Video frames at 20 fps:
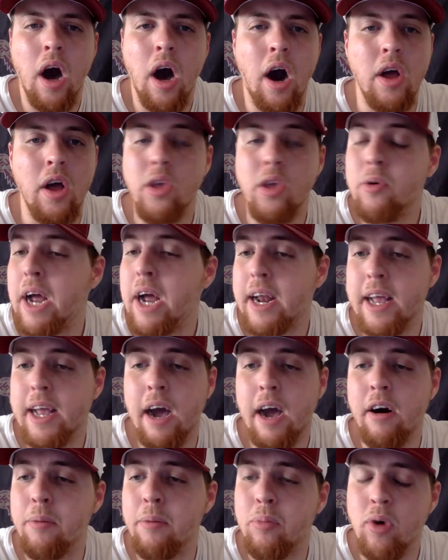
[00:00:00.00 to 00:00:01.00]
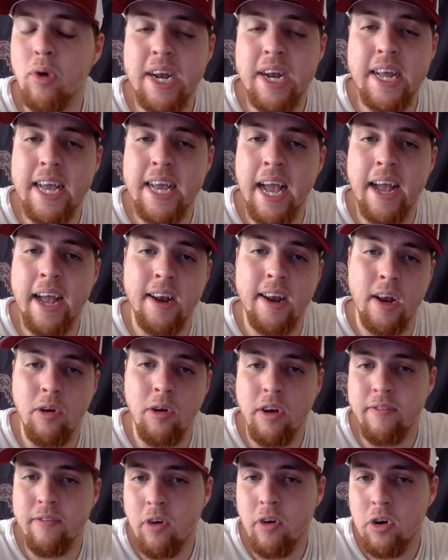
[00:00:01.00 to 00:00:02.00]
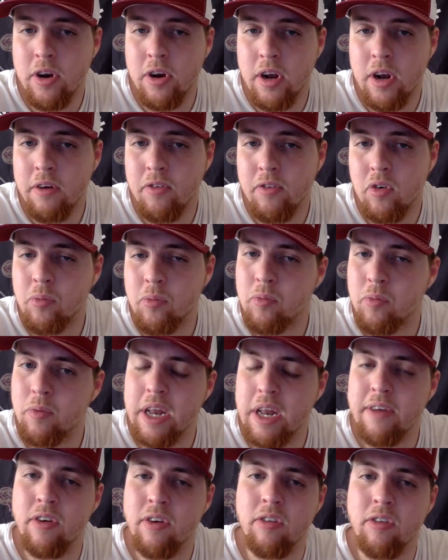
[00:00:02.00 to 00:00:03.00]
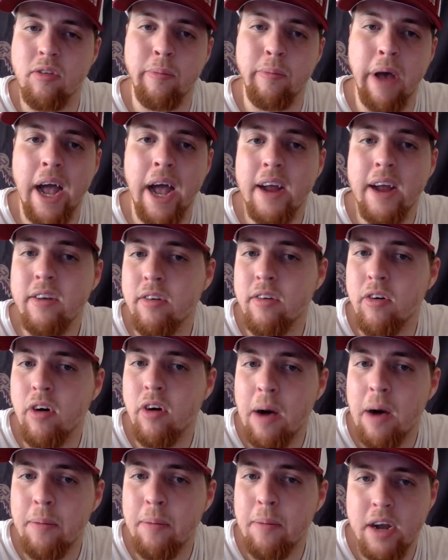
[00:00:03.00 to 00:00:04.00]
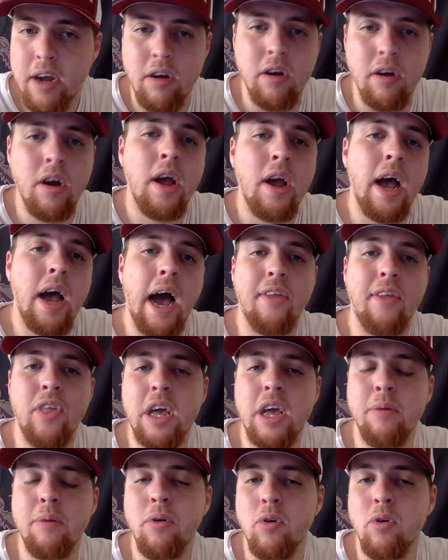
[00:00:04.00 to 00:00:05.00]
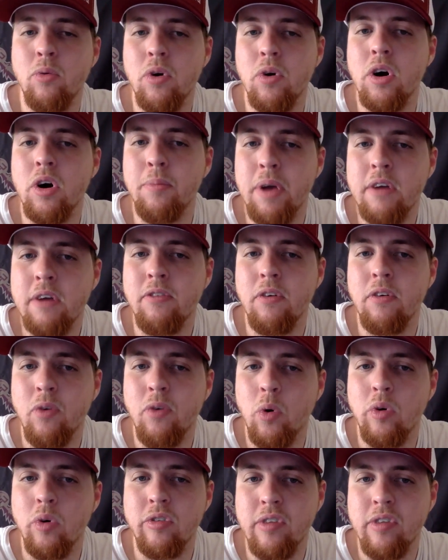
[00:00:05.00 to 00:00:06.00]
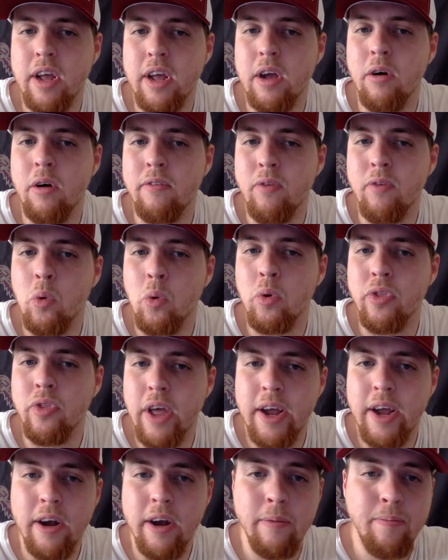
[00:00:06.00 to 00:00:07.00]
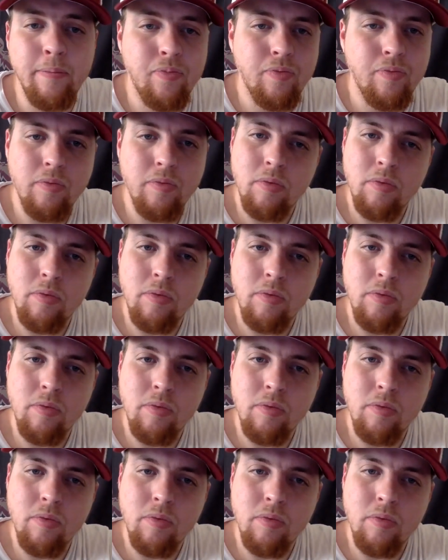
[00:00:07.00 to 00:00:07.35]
You got a guy like Brendan Gant who converted over from defensive back to linebacker. I think it'd be really big for Florida State going forward there.